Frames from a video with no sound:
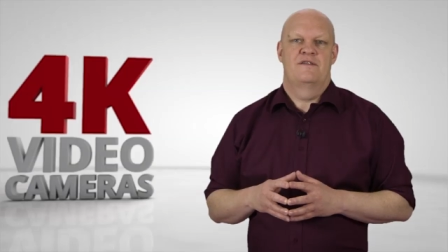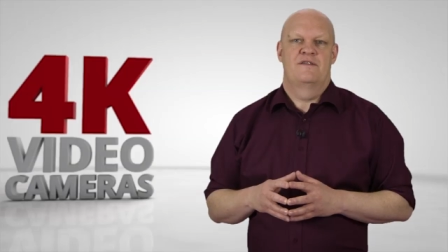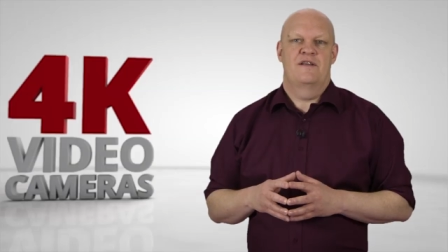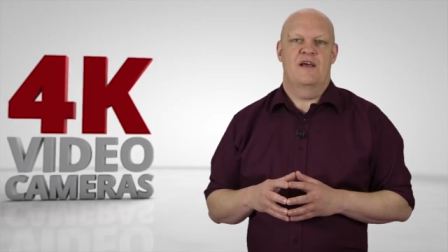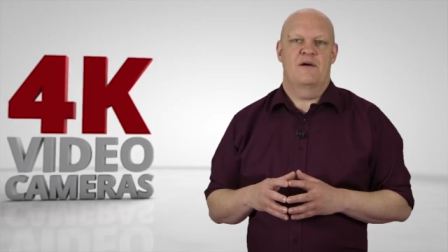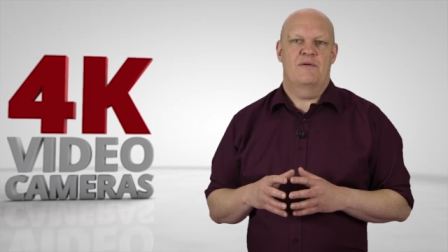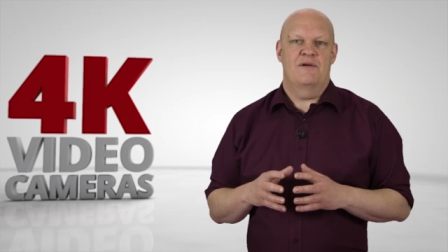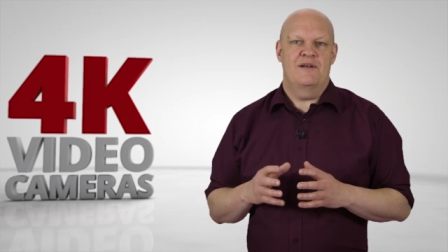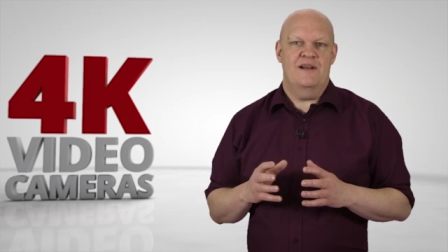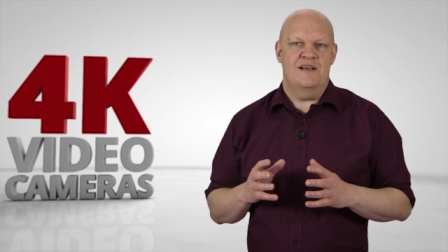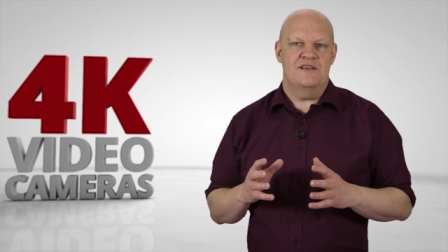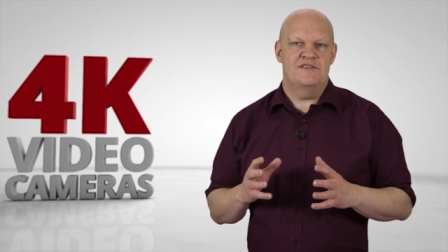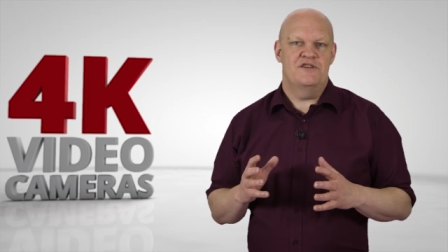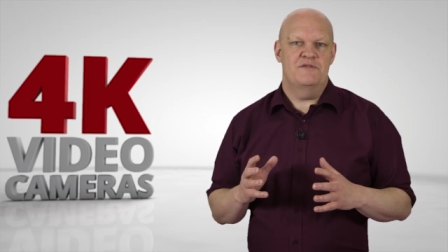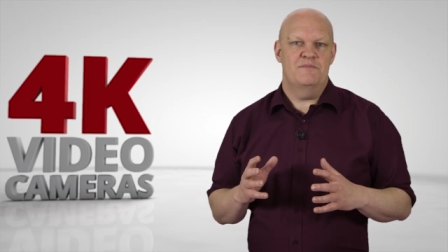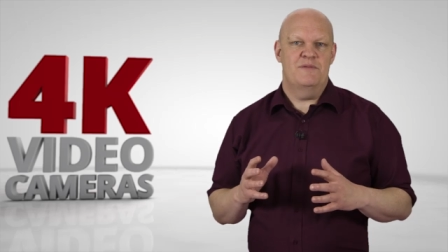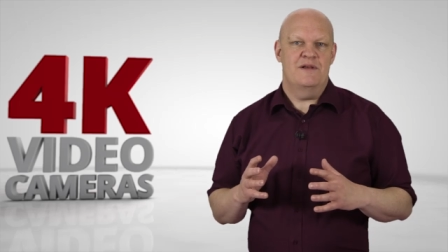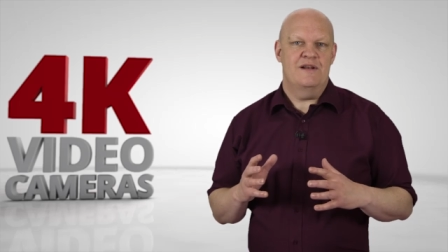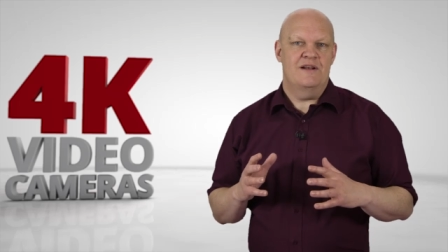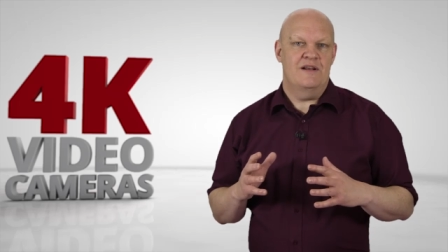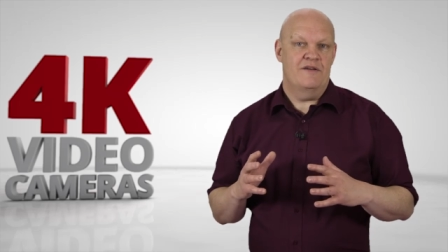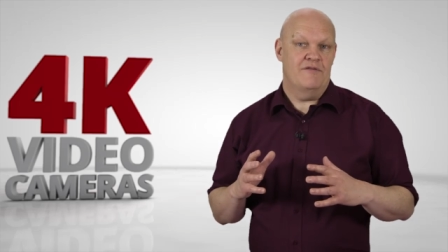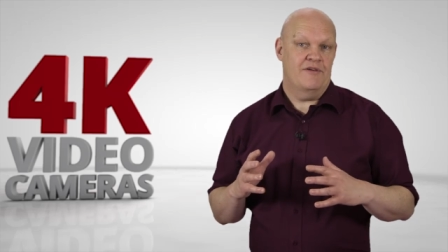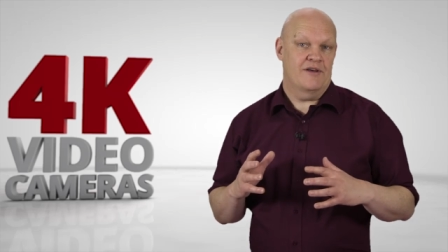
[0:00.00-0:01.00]
Now, unless you've
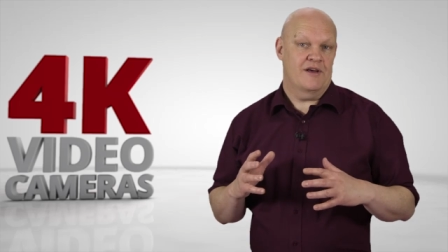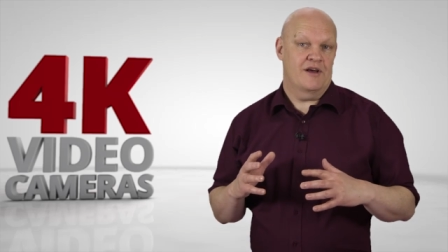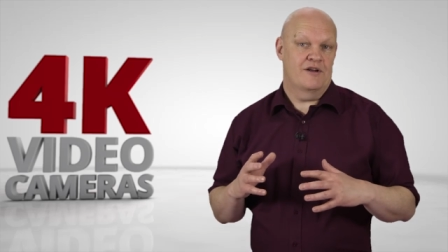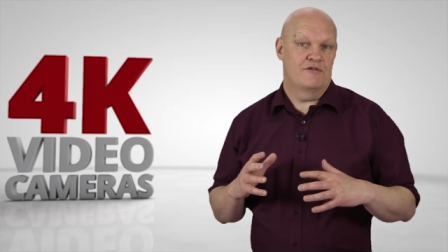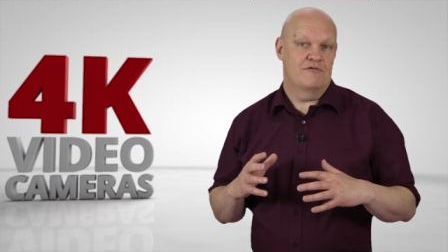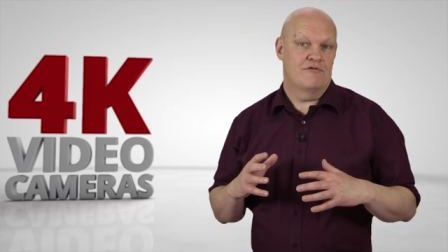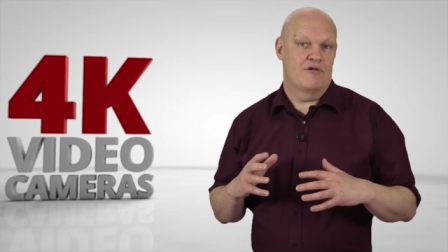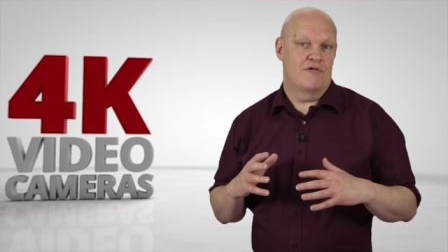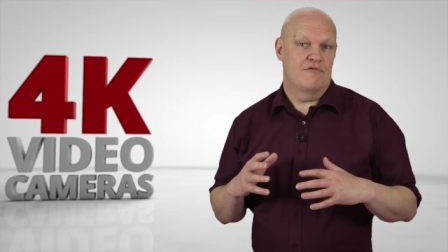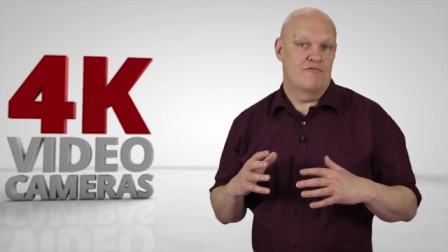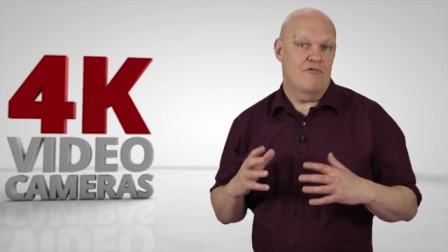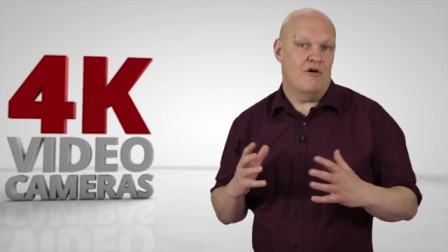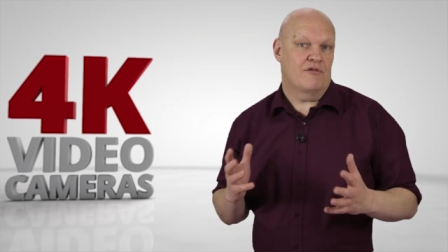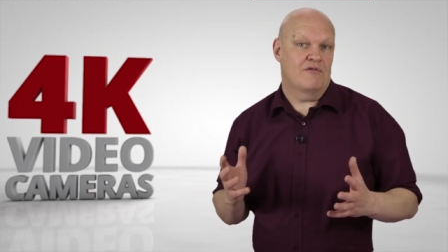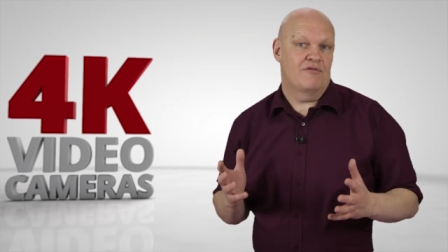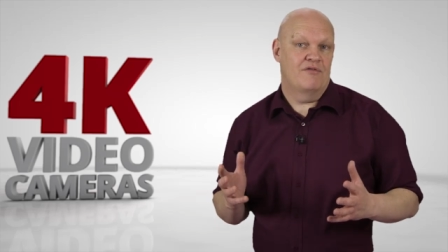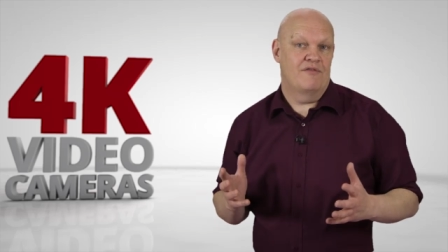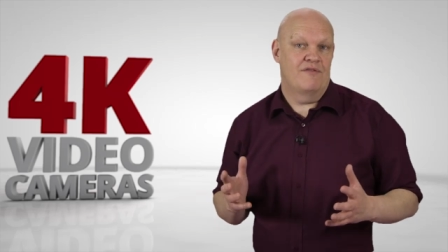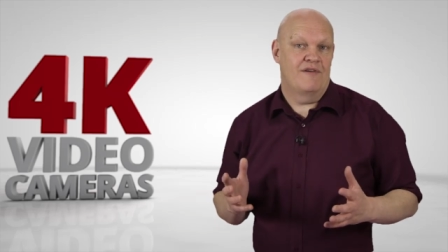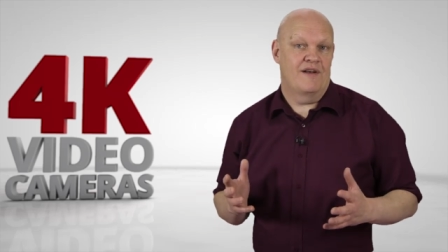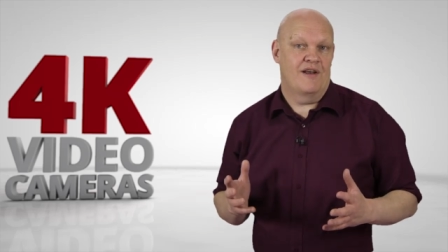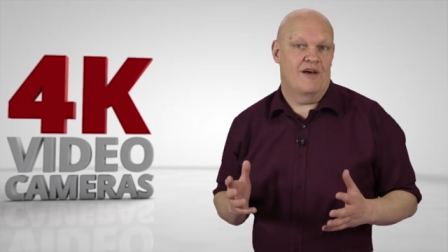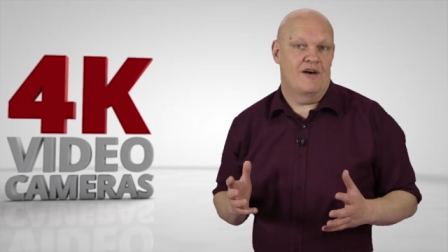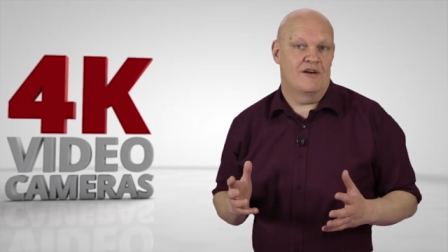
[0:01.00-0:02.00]
been living under a rock
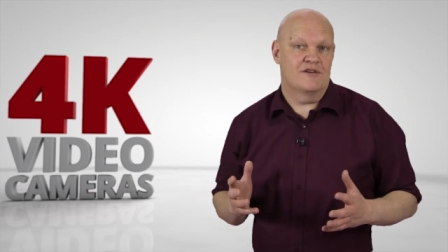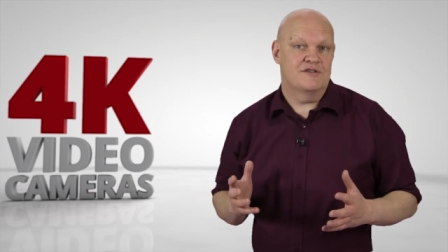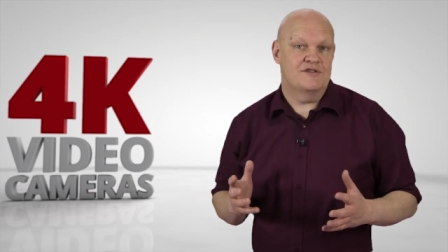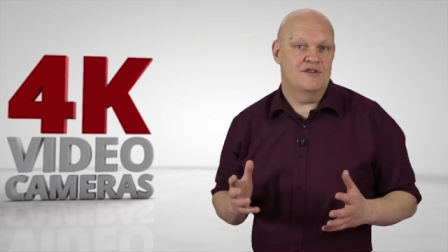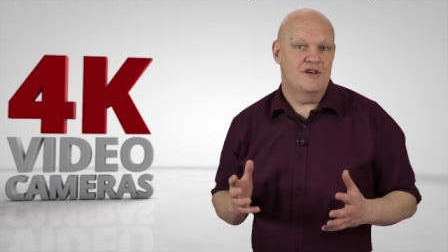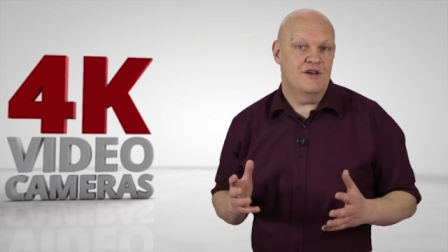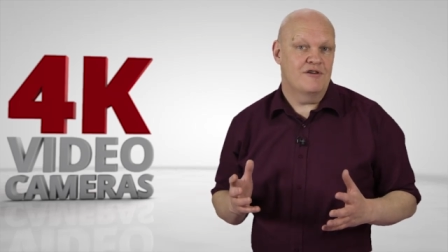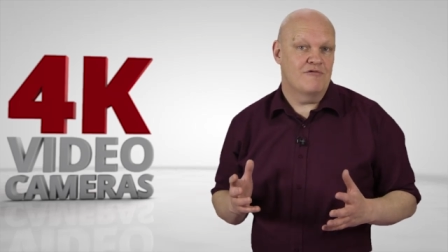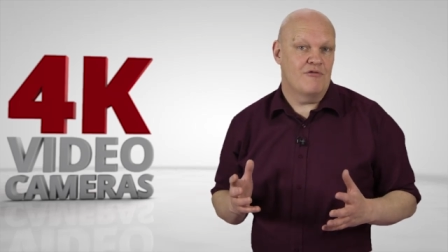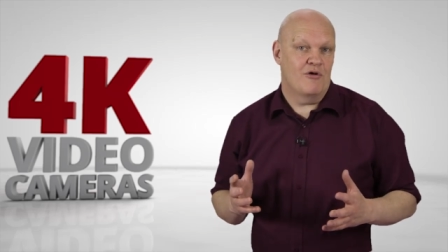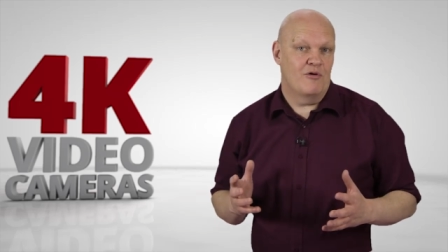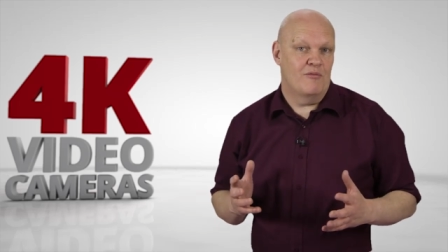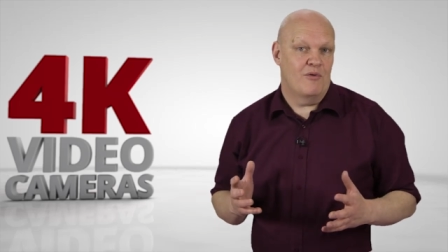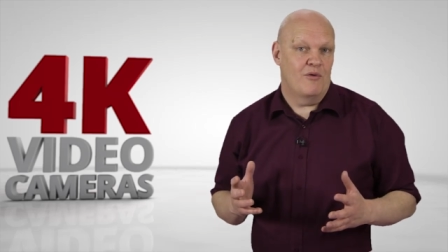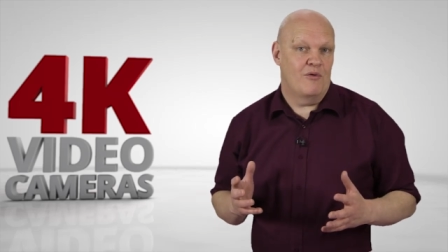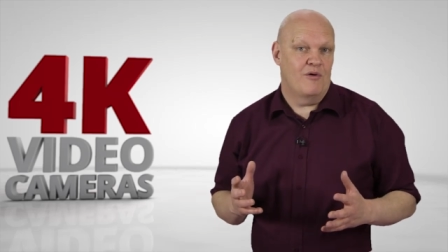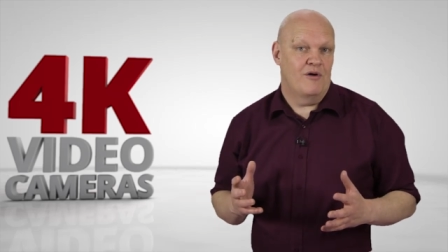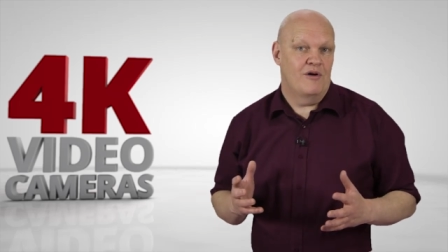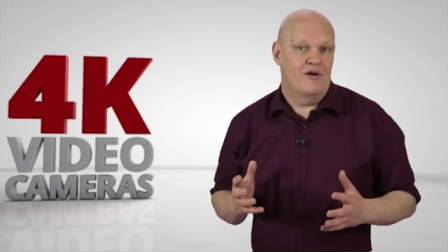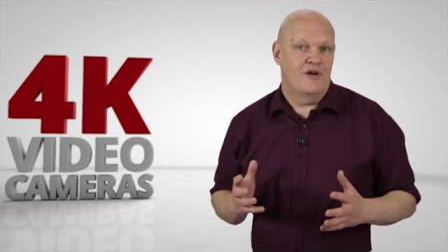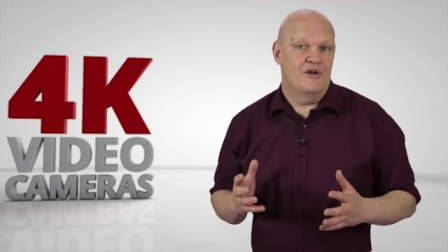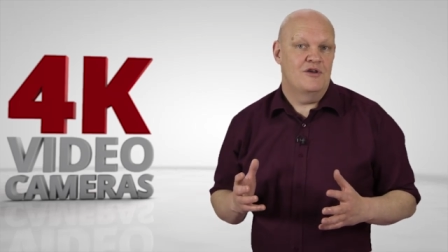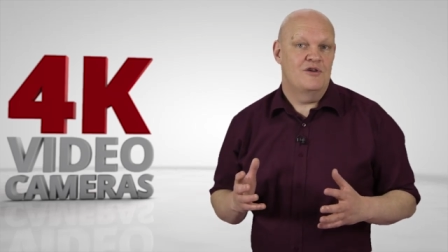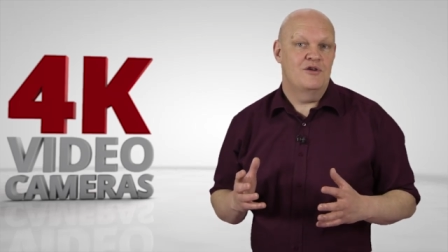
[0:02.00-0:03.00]
for the last year or
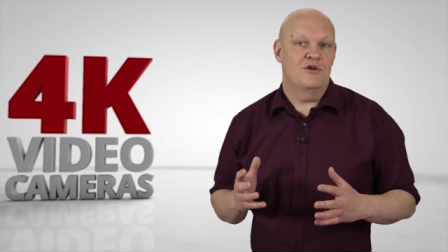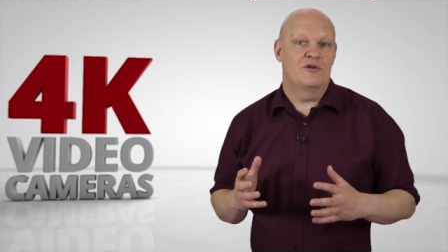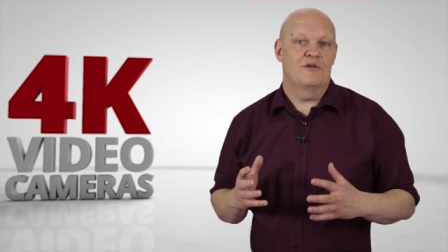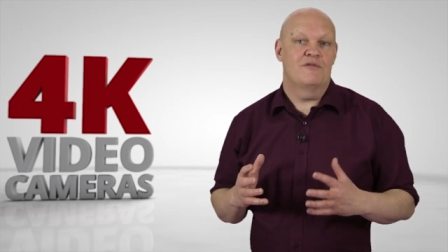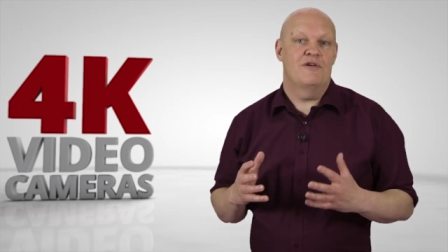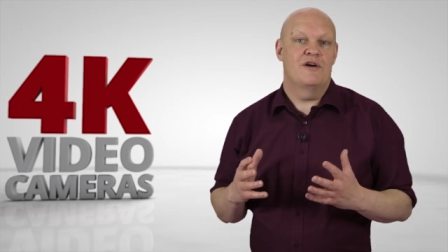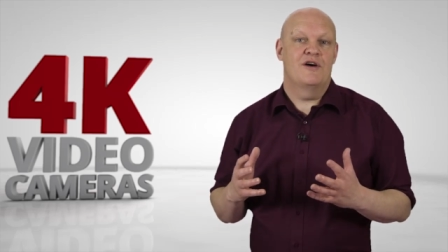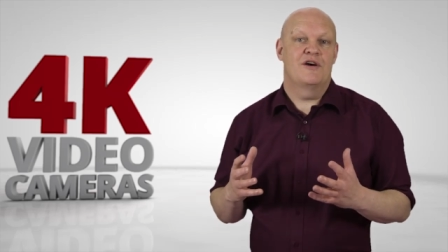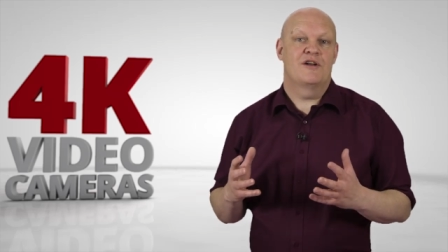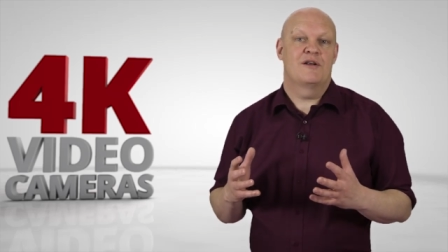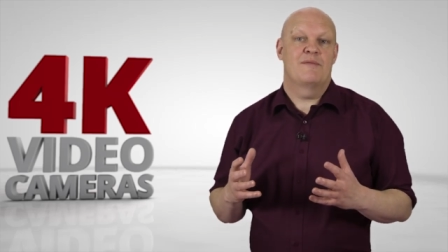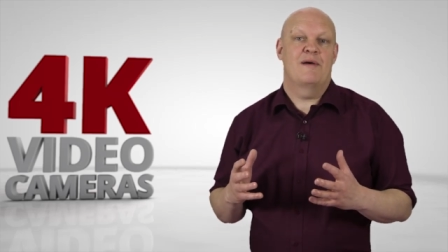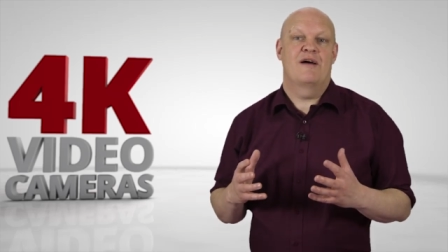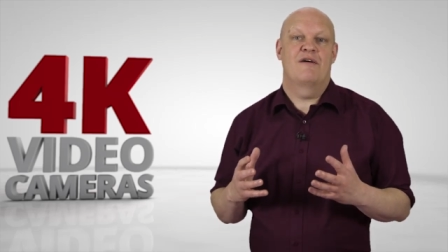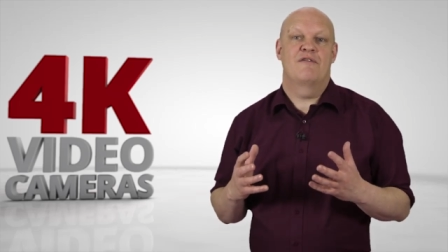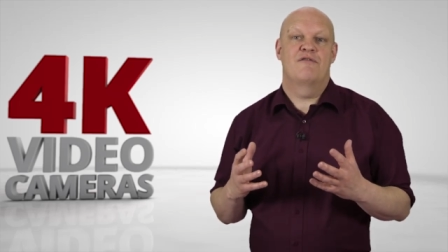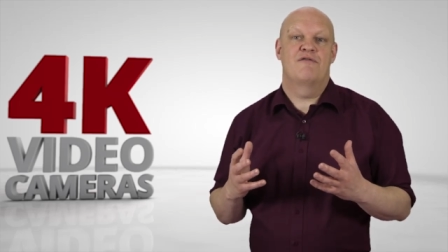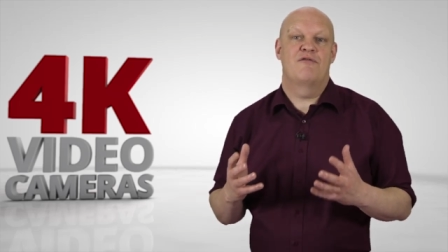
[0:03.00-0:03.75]
more, you'll have heard about